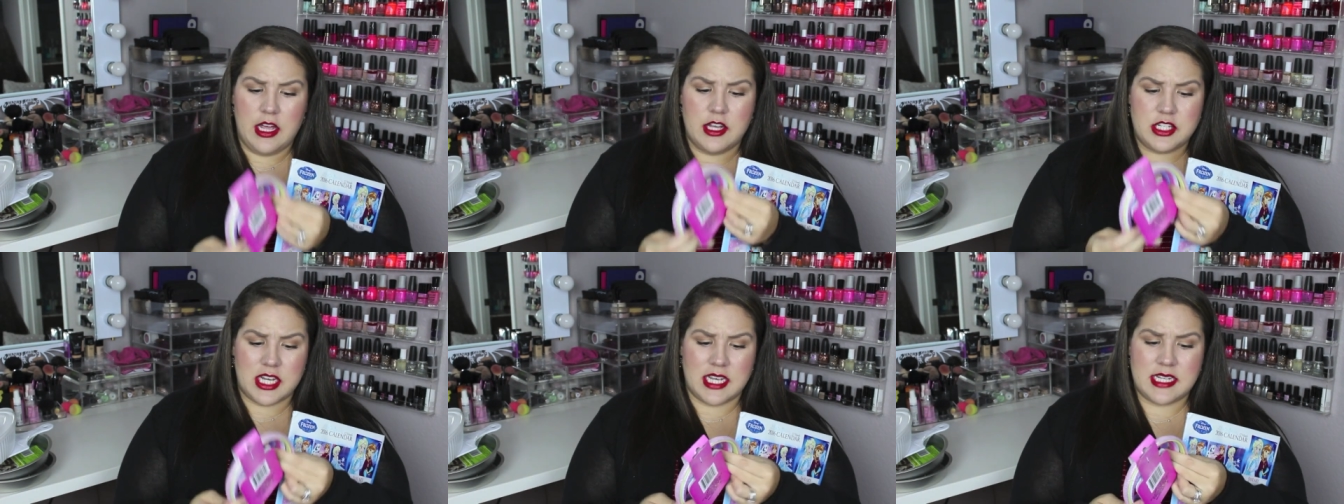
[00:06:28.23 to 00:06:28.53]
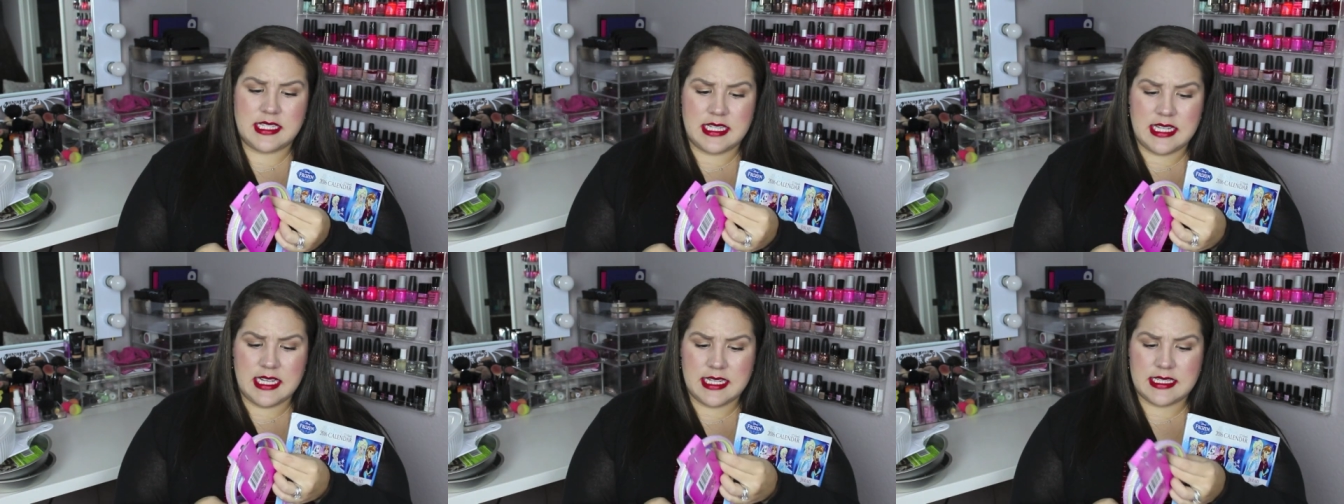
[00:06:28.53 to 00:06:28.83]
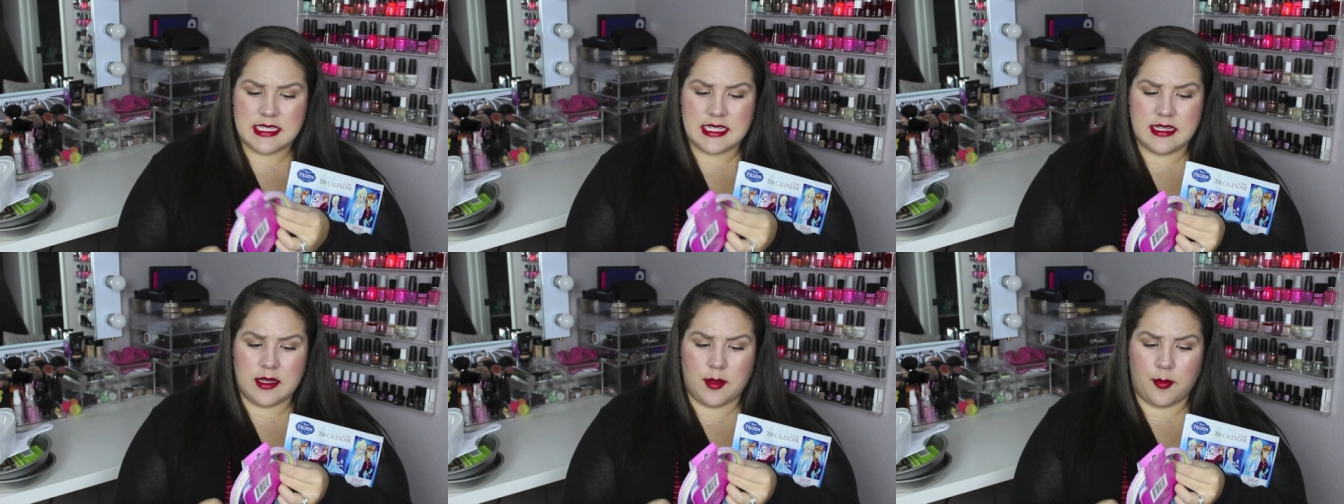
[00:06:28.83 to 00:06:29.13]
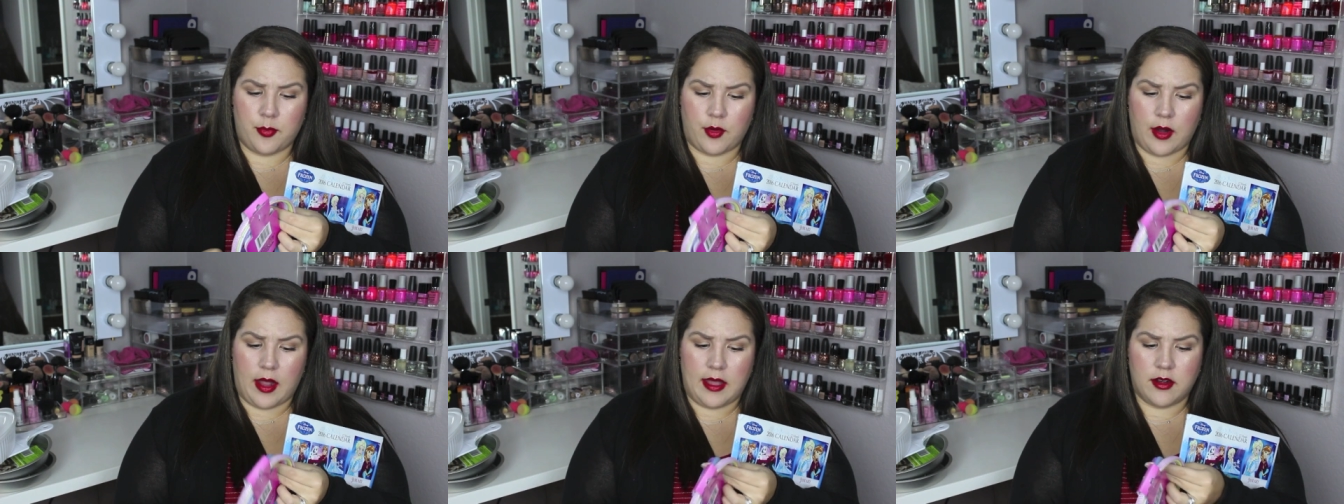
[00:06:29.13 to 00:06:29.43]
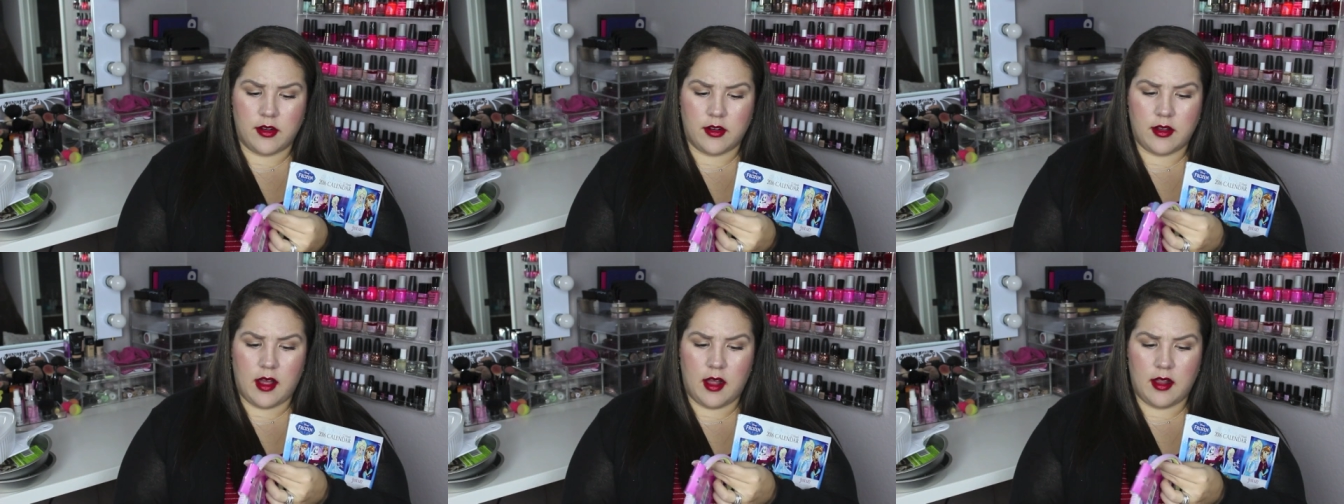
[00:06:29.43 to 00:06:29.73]
She has these in the
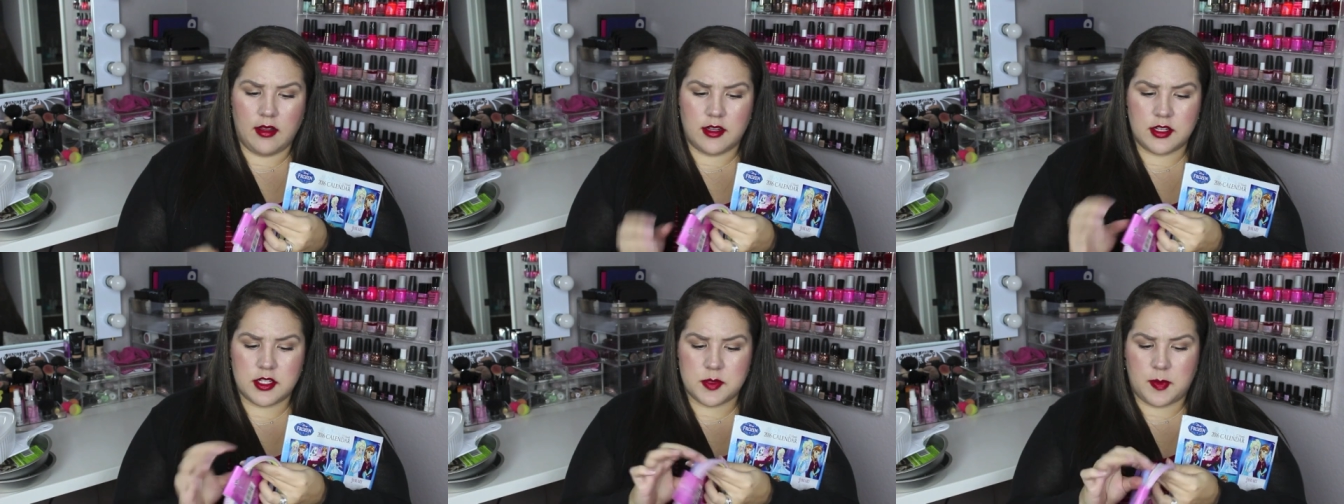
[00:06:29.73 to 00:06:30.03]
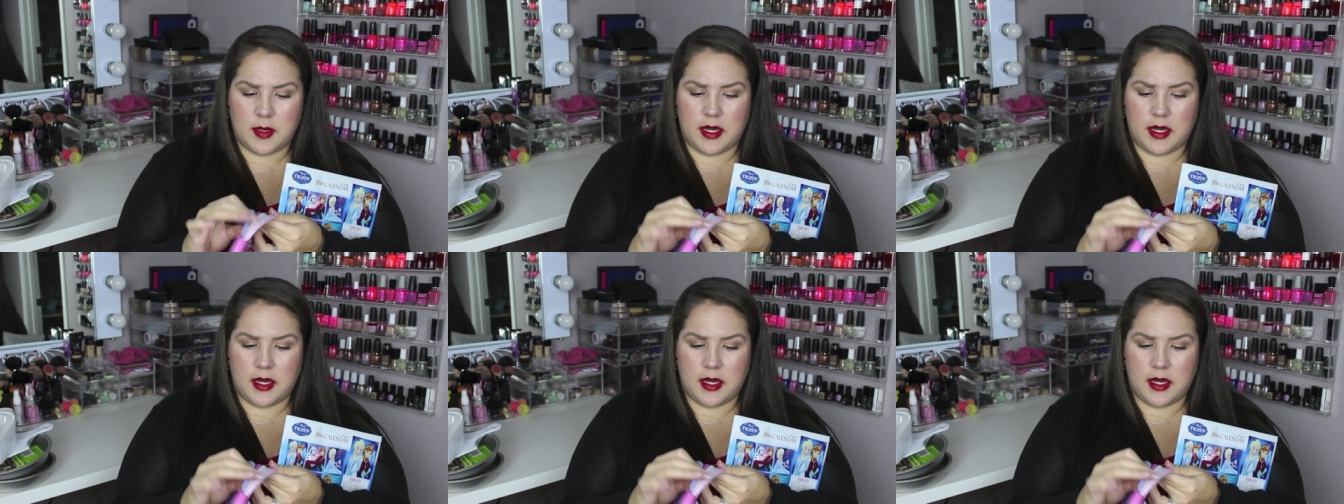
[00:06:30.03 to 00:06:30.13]
brighter colors,